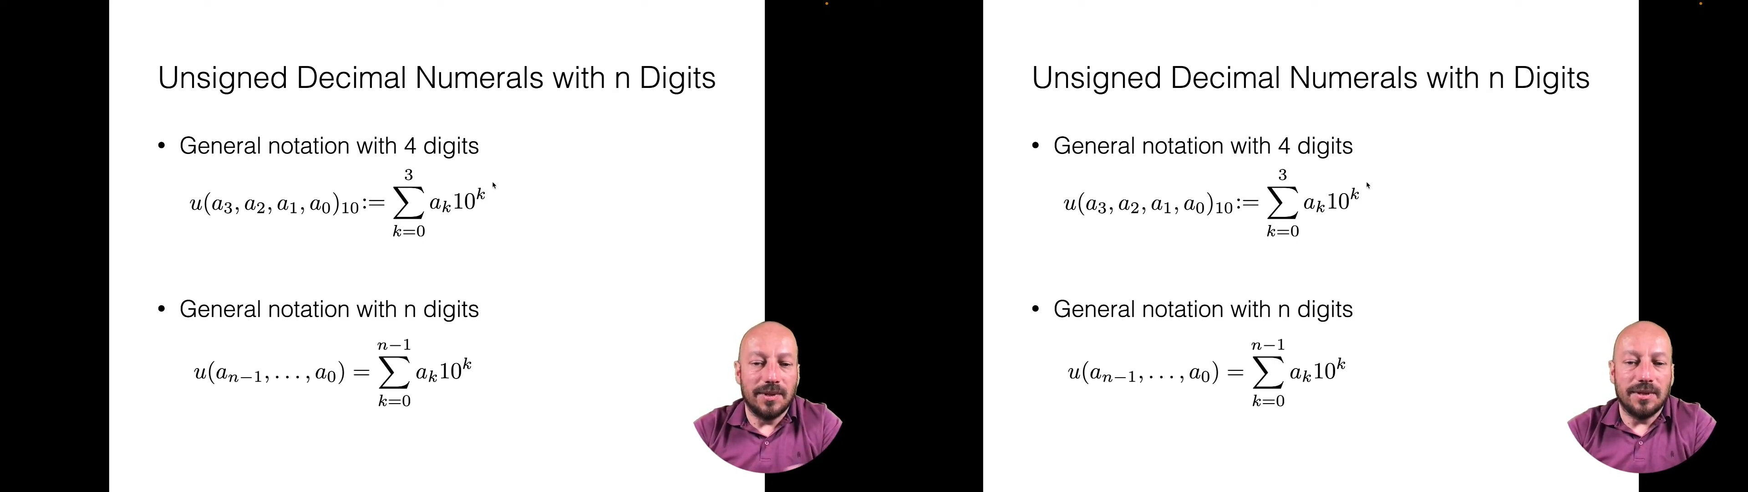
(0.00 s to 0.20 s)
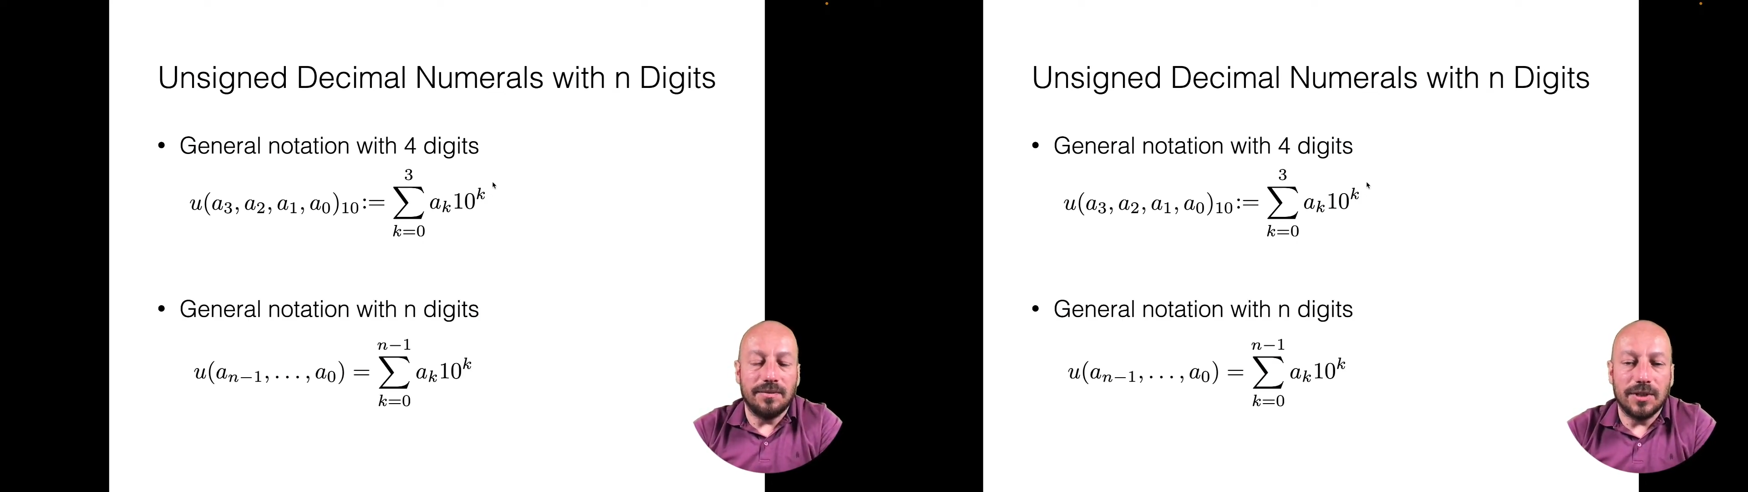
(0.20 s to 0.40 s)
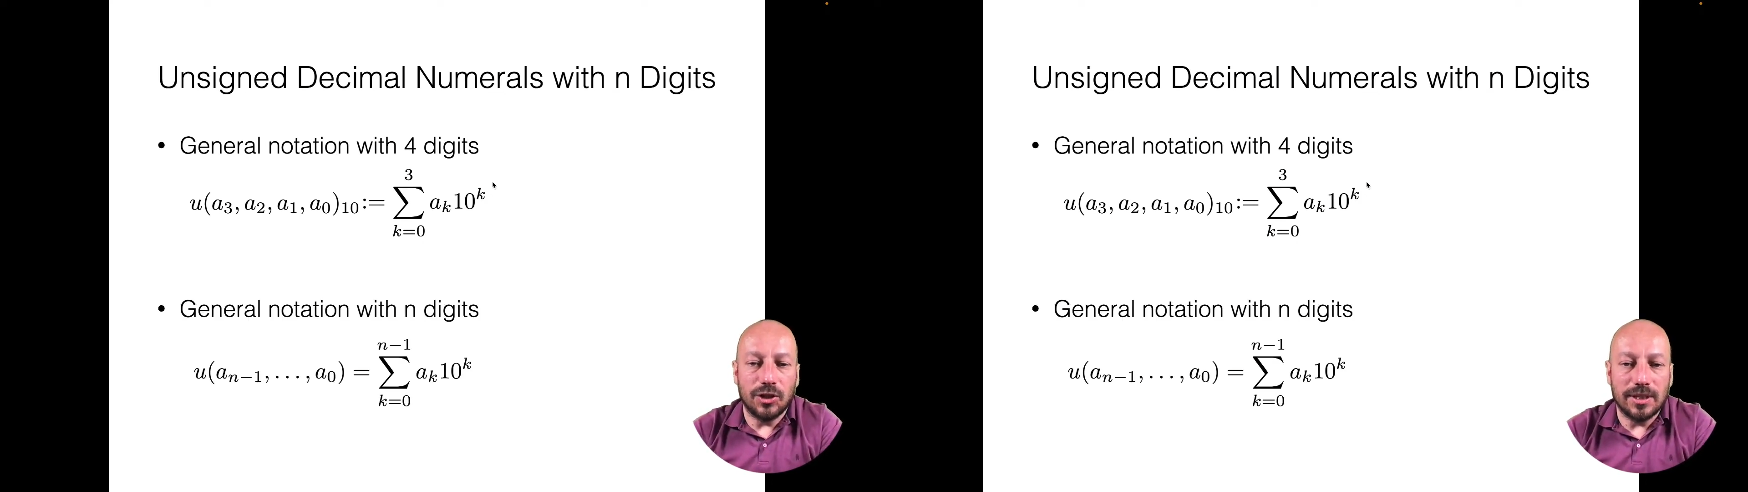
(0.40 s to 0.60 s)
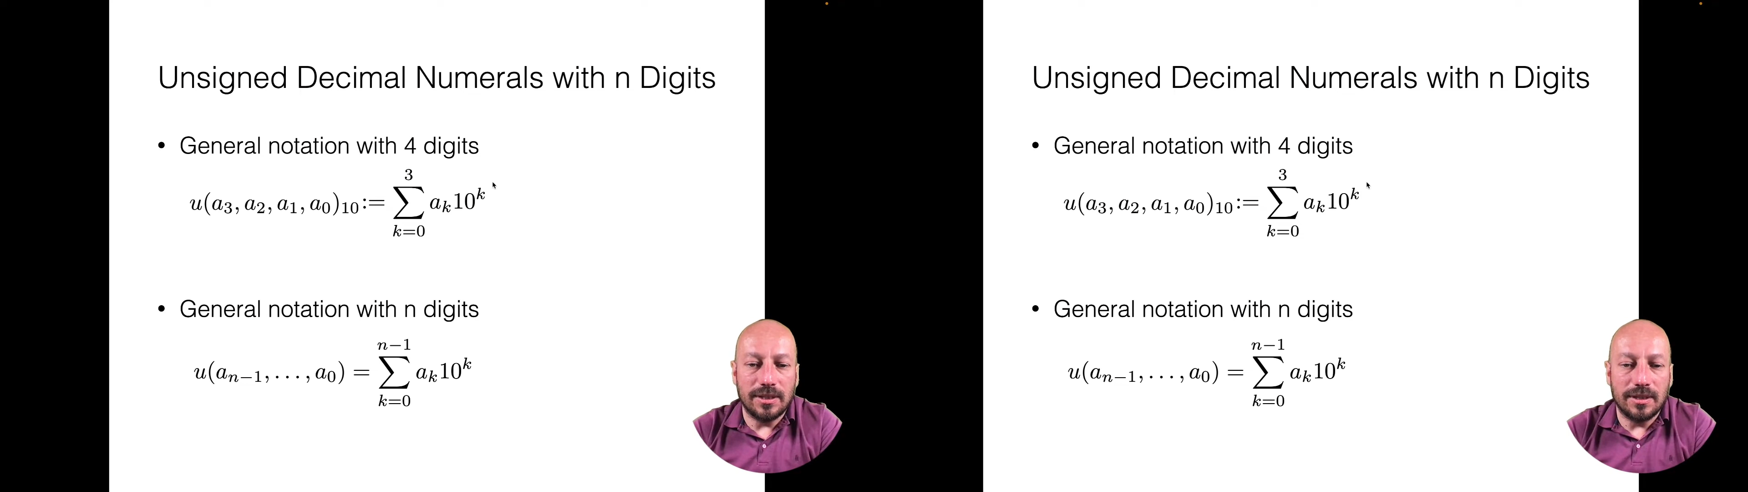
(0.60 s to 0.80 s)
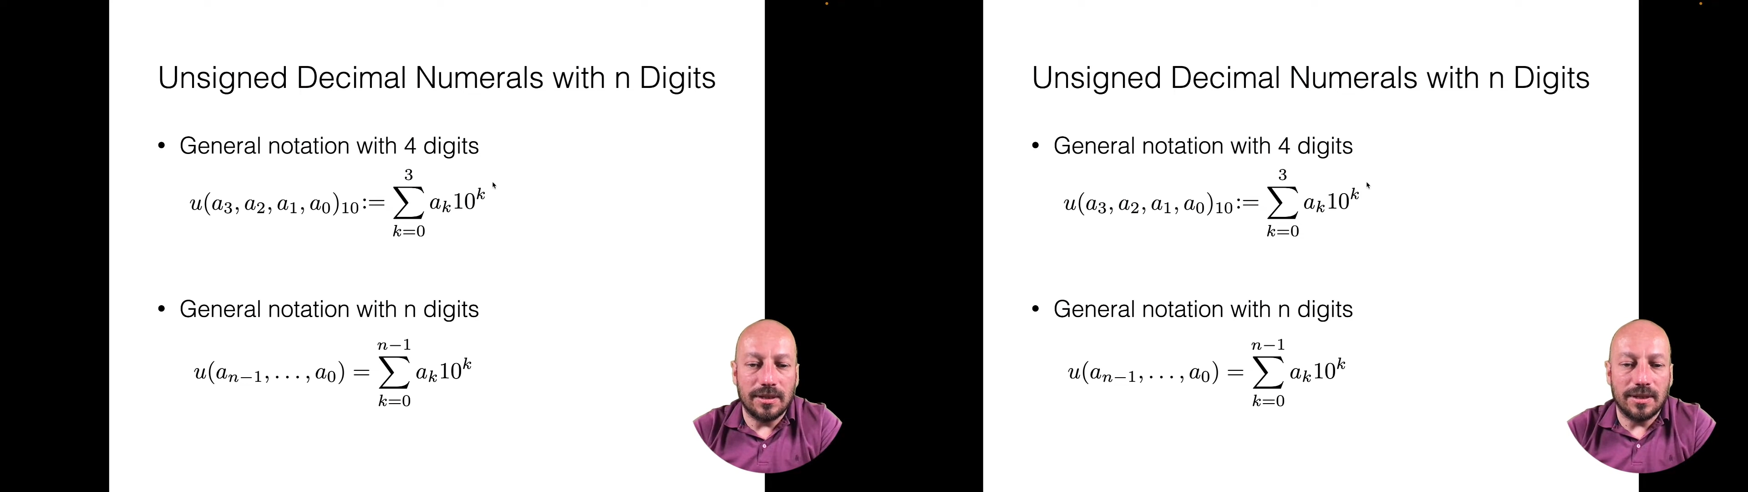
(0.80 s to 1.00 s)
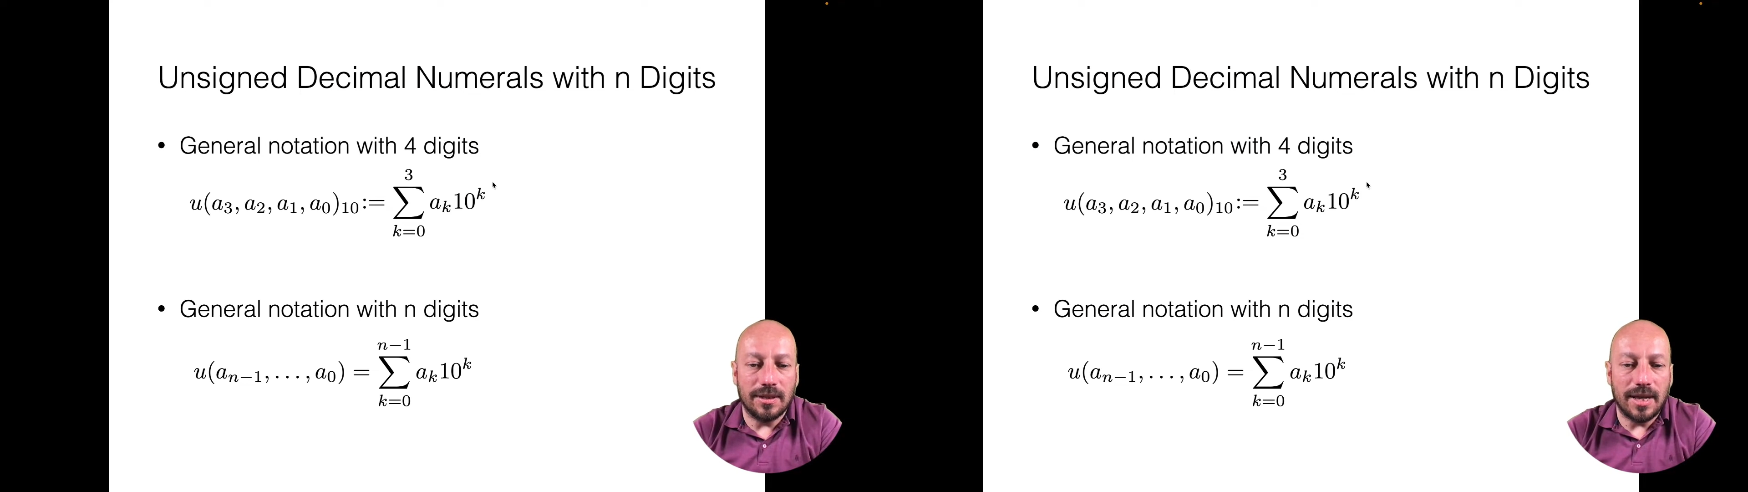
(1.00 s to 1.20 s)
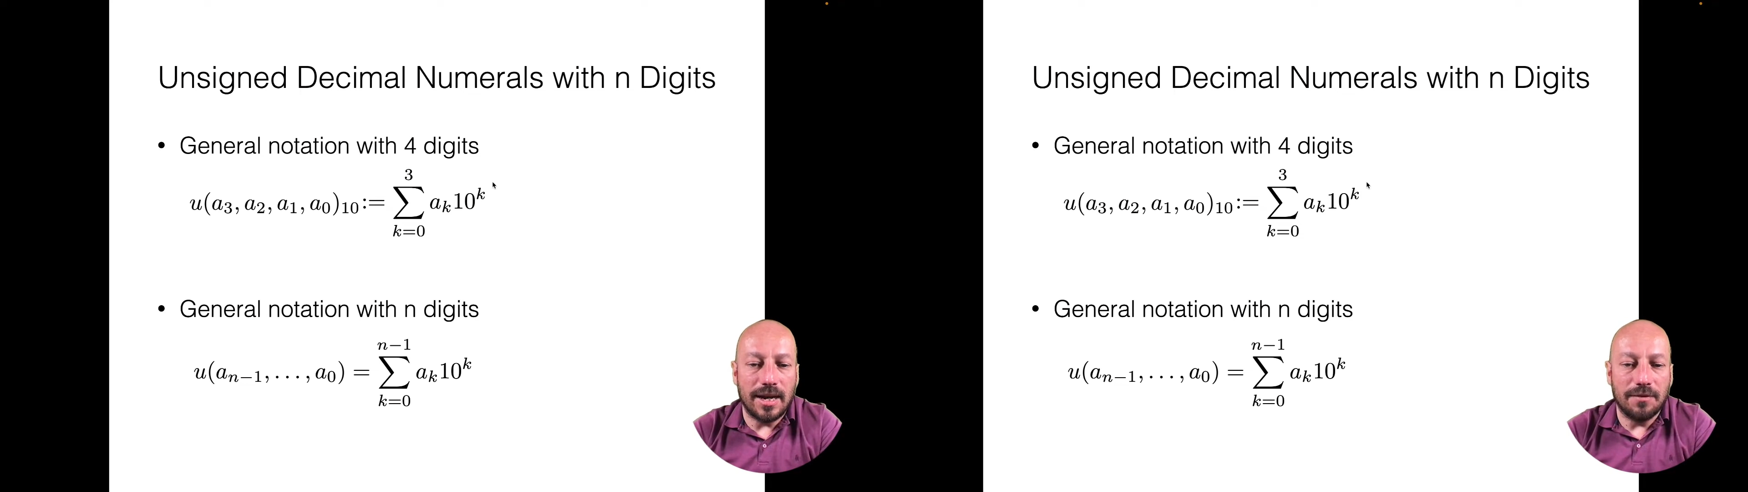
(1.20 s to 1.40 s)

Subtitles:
We just then